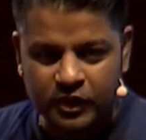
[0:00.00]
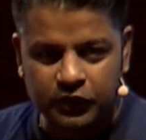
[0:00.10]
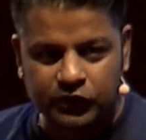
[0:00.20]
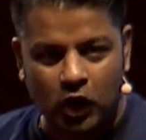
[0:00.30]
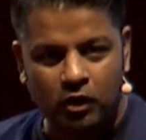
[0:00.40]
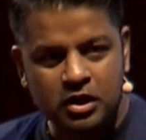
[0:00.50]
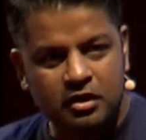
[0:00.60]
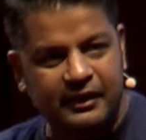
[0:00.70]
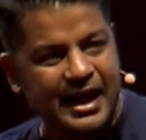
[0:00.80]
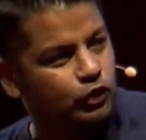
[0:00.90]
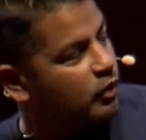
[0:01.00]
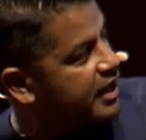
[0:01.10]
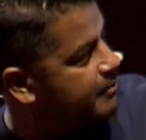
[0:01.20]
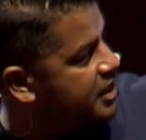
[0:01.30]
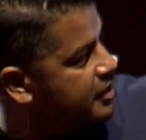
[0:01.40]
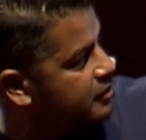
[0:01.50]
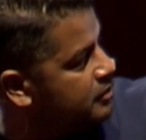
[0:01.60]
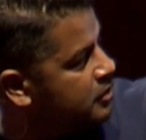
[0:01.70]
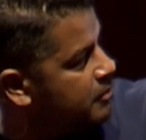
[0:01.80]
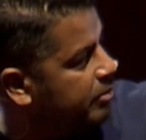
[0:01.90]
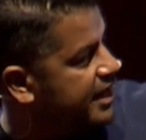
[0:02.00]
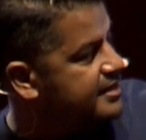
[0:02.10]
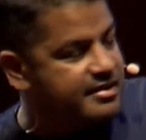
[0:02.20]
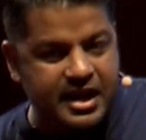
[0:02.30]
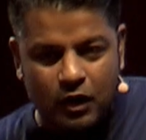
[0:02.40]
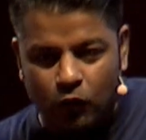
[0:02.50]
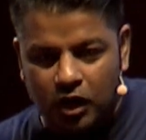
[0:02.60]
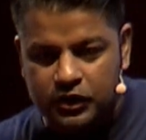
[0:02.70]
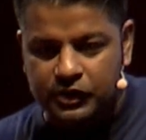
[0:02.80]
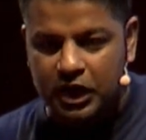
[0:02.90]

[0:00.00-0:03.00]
So that's what I mean by networks